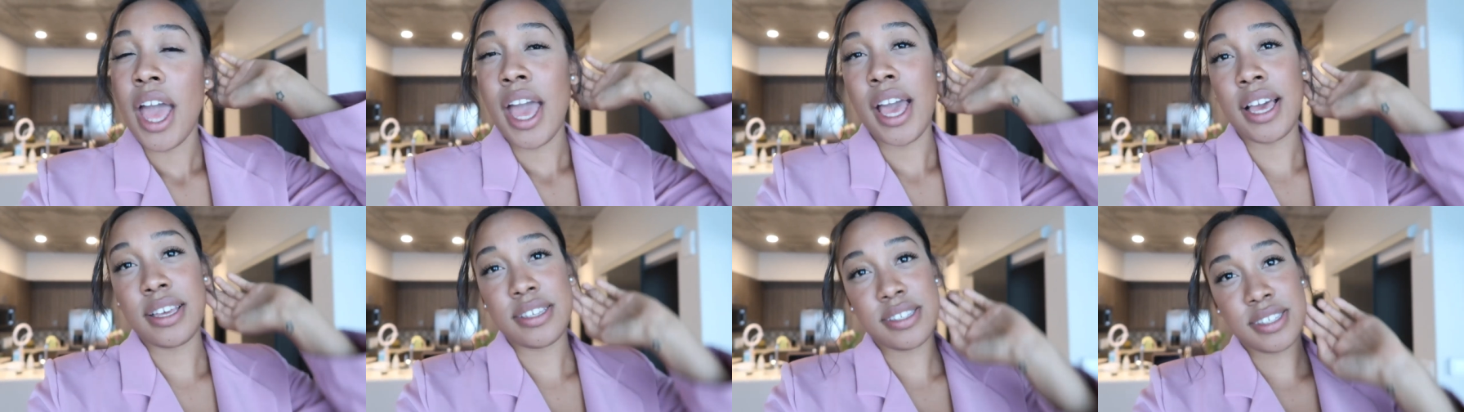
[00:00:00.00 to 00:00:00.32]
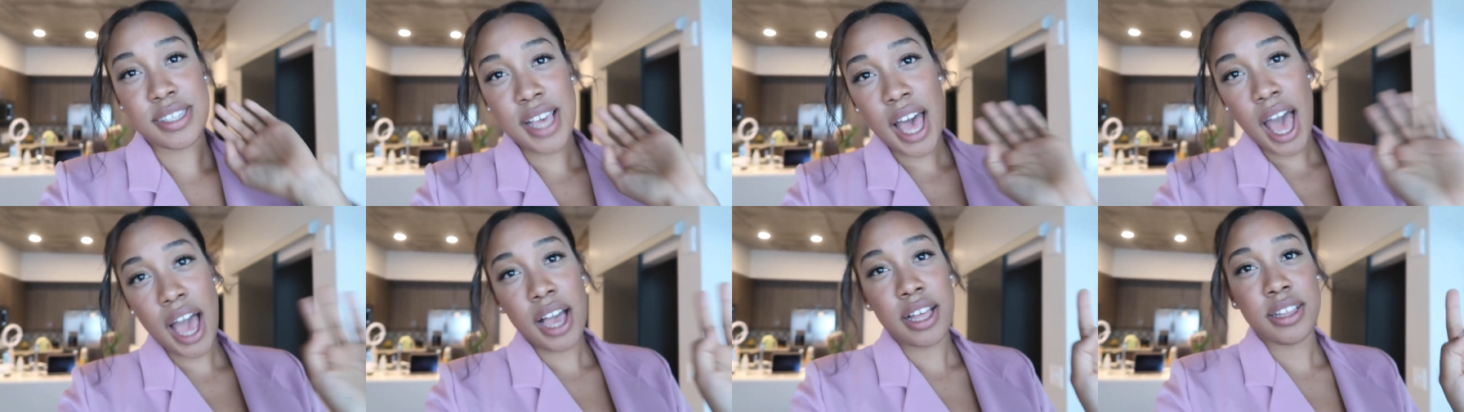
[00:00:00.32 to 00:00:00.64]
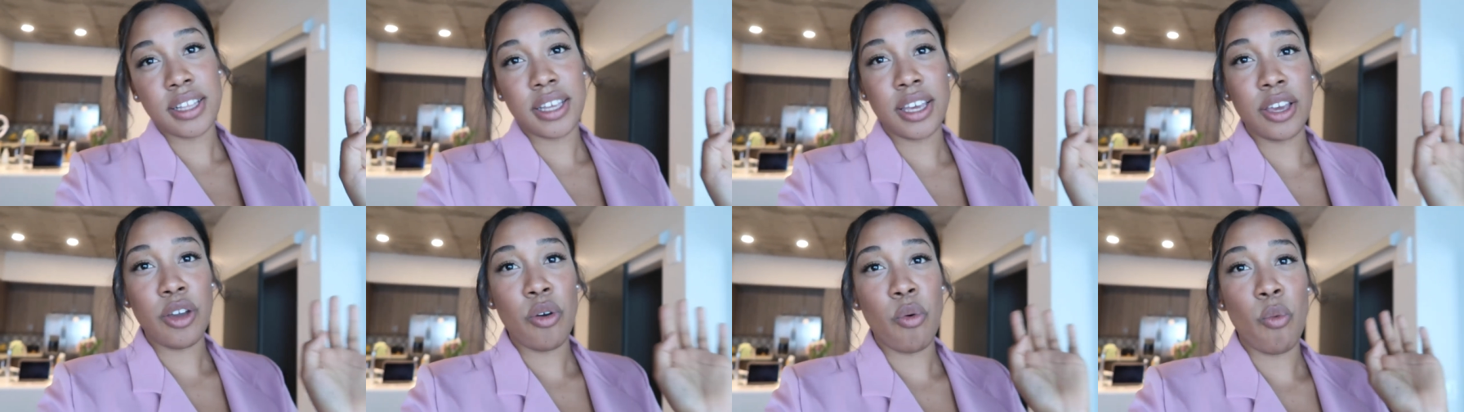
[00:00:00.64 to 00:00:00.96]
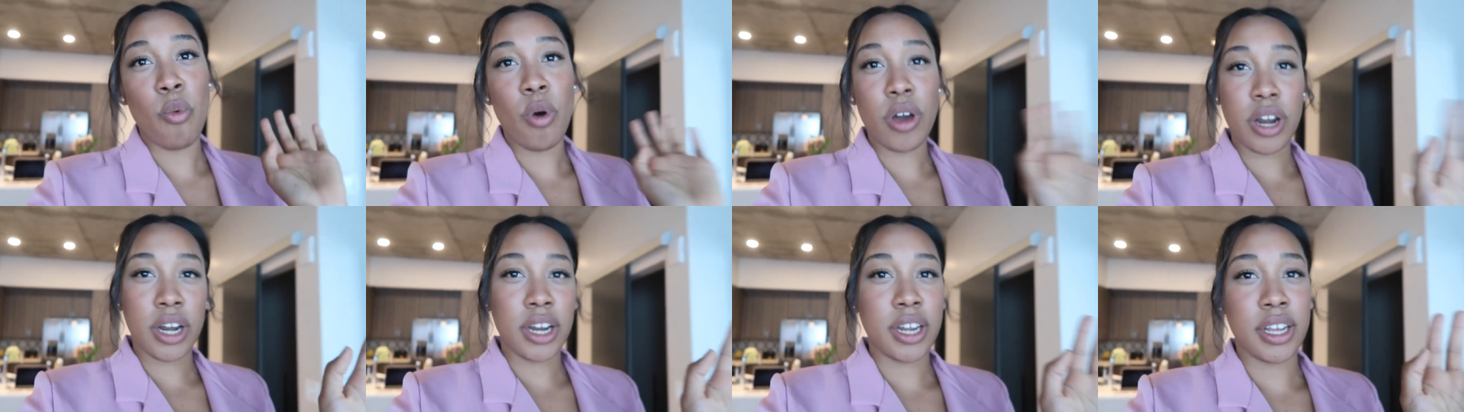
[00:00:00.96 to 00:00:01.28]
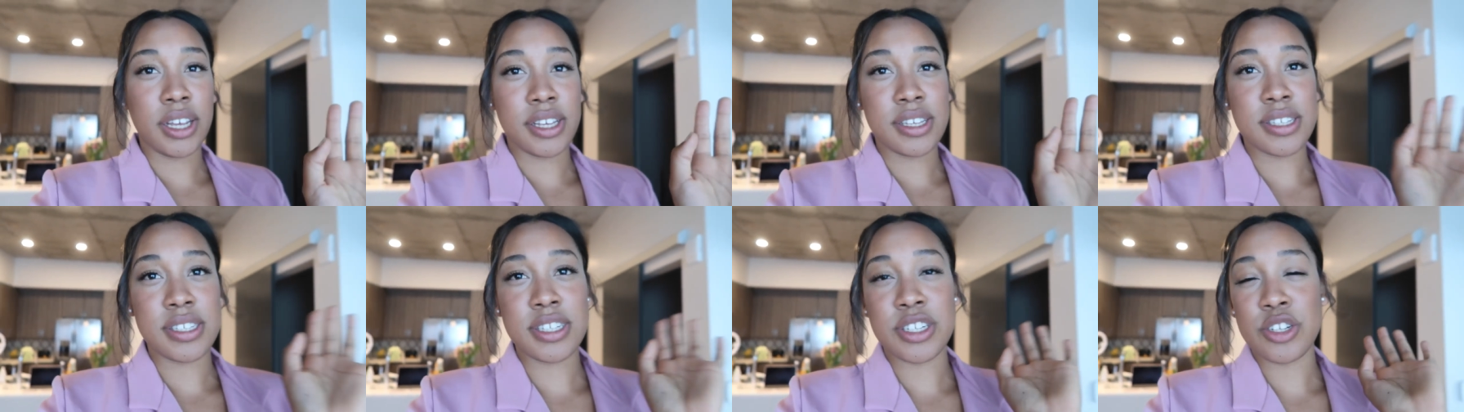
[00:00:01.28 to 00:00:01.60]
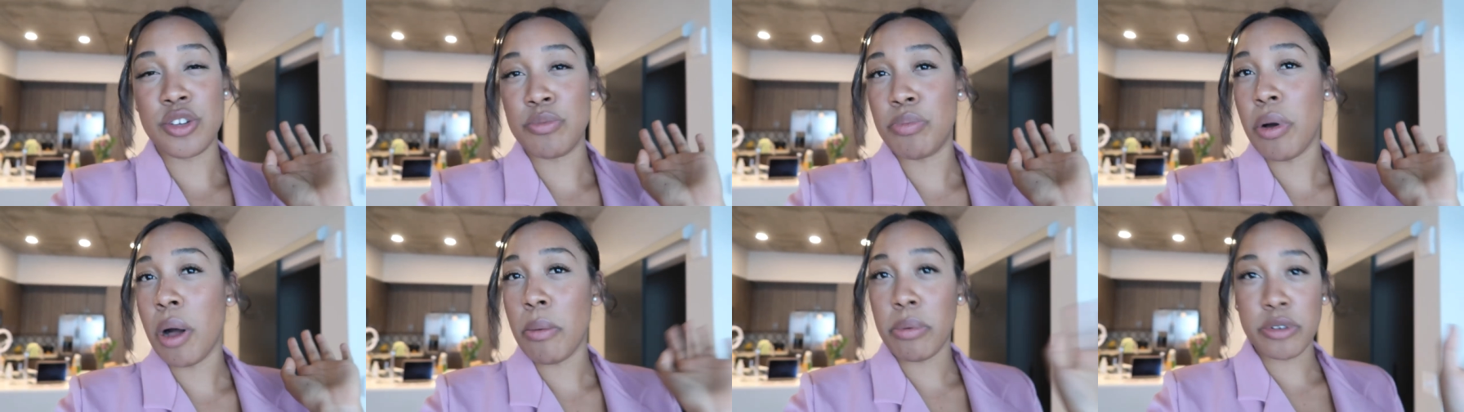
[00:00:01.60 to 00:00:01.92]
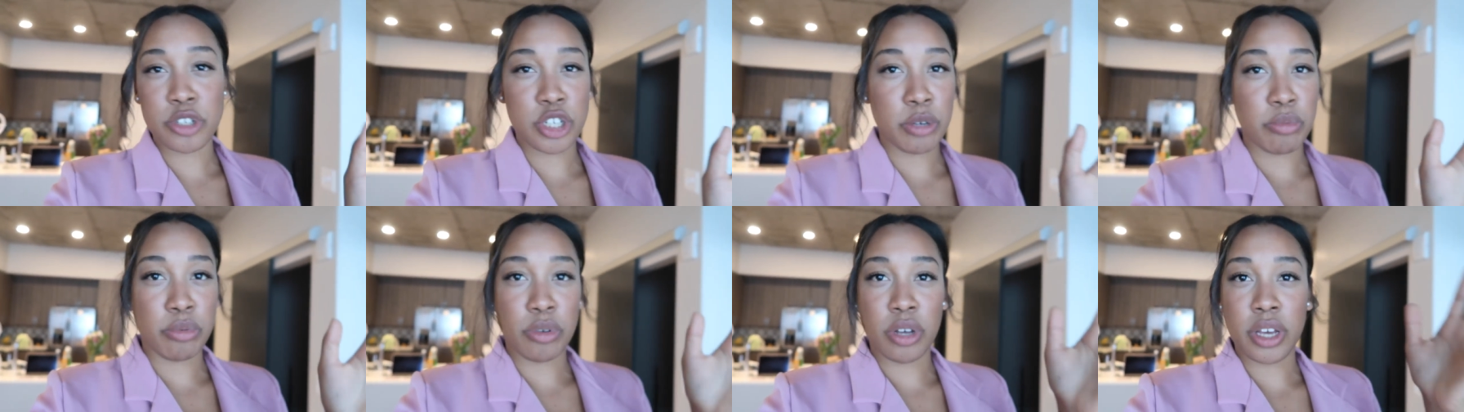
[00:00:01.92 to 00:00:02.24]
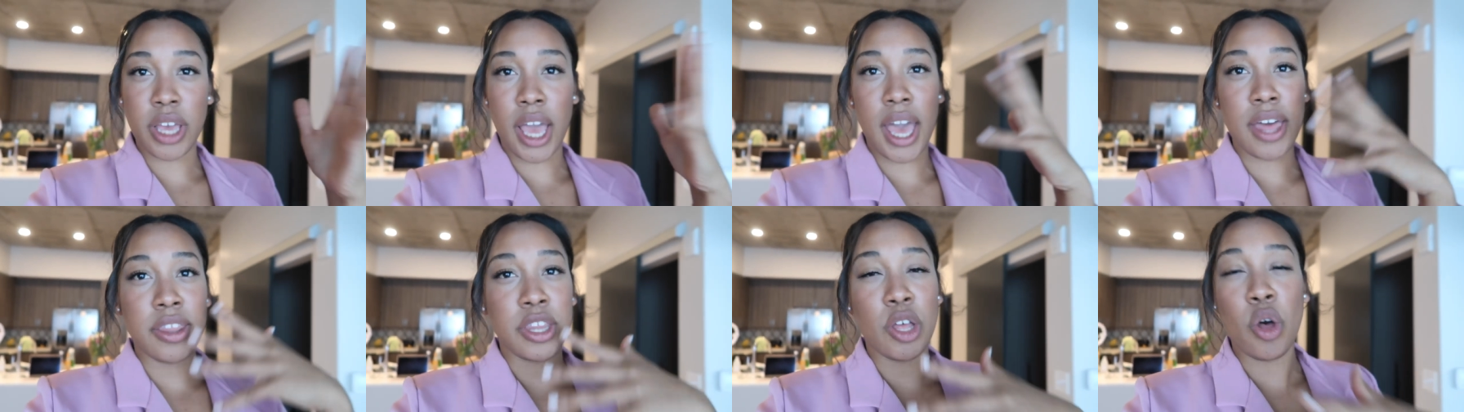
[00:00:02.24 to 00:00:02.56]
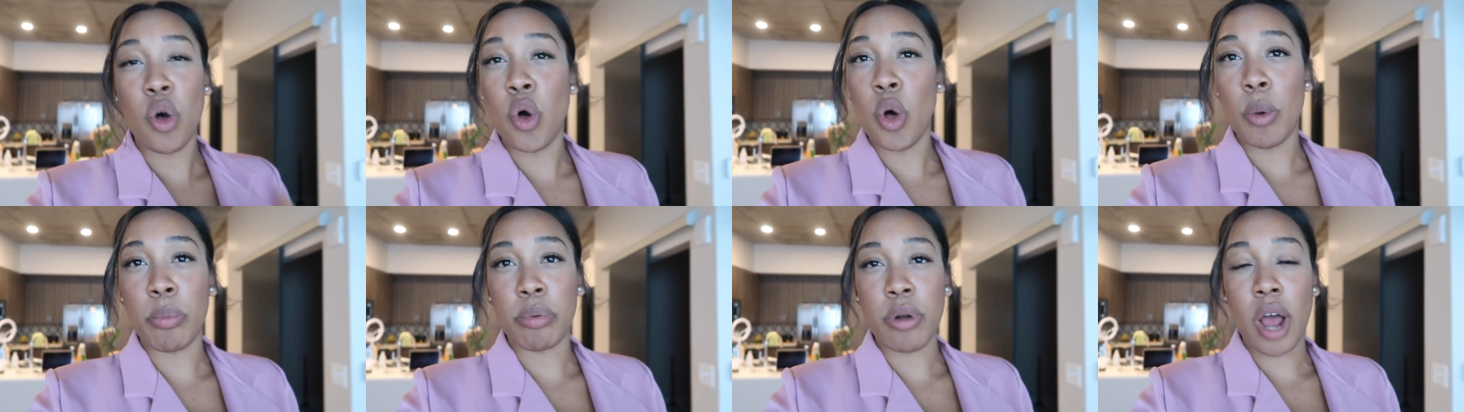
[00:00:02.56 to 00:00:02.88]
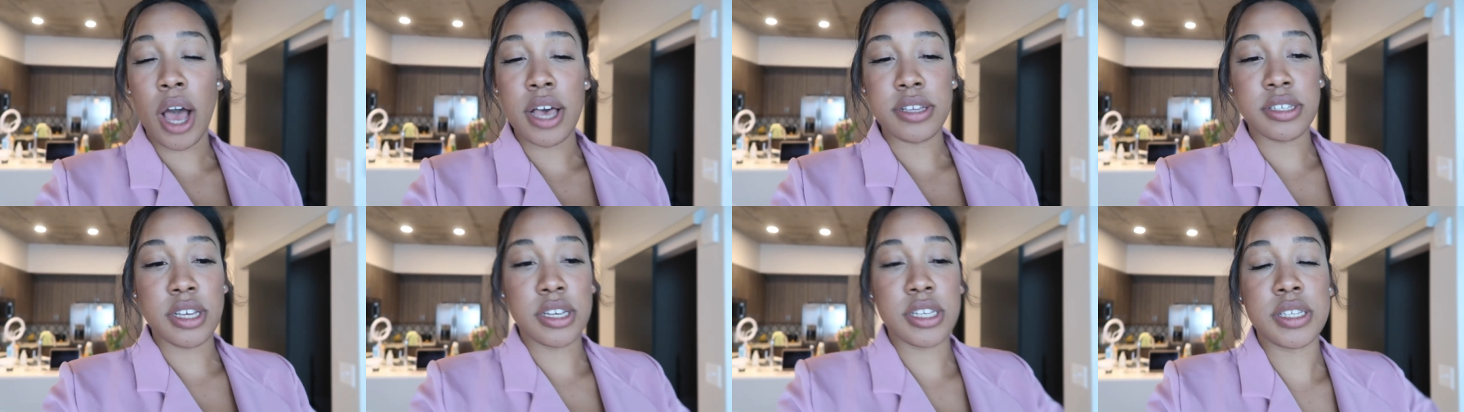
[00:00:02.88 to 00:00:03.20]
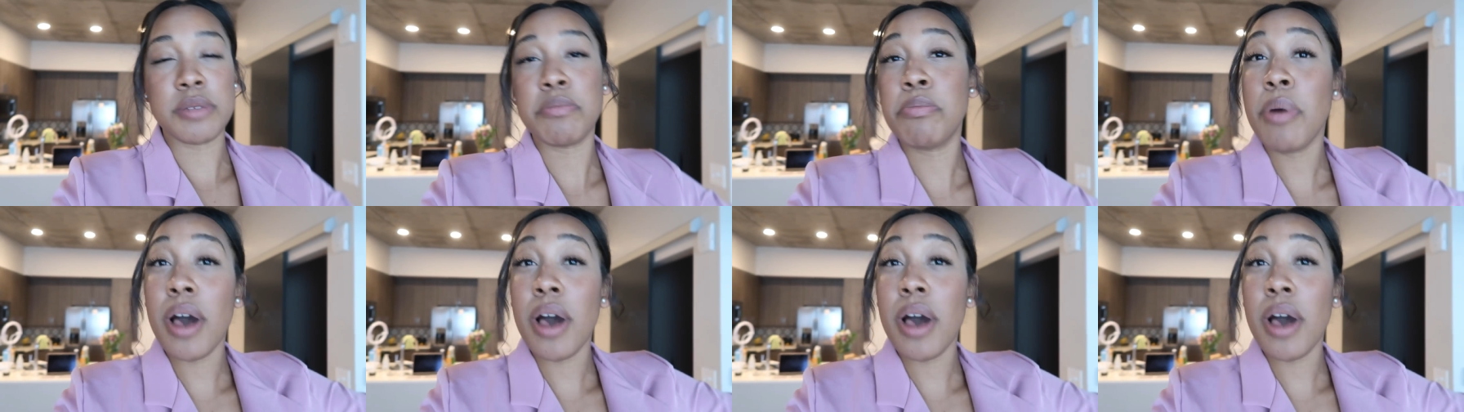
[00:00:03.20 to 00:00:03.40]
exactly what it is to publish a book and the whole process.